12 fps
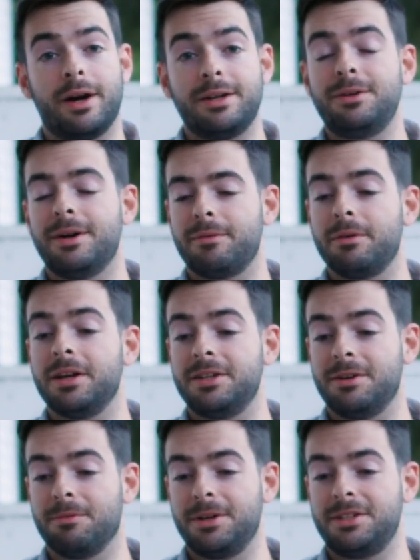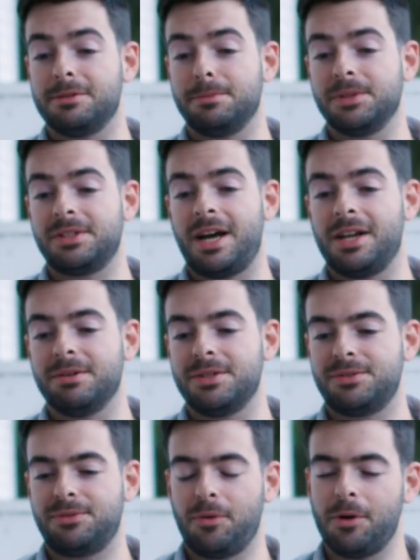I do have a really reasonable
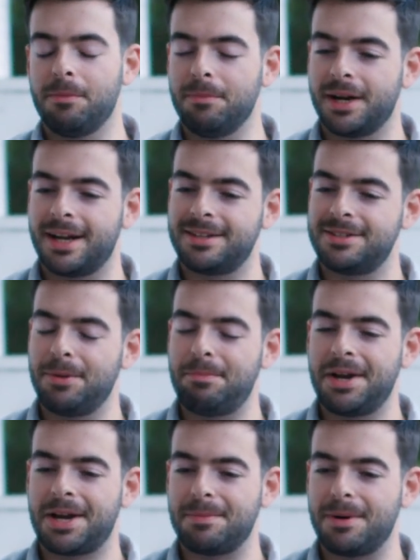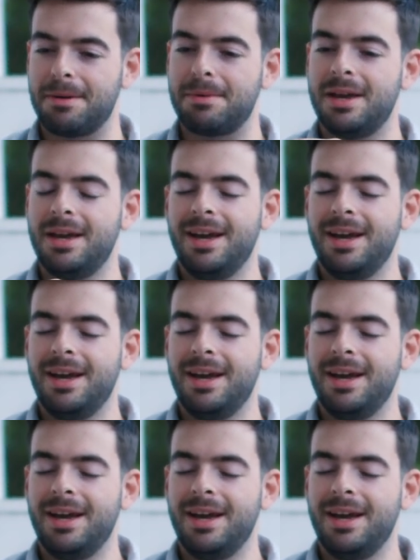tolerance for them, but I still pick them up.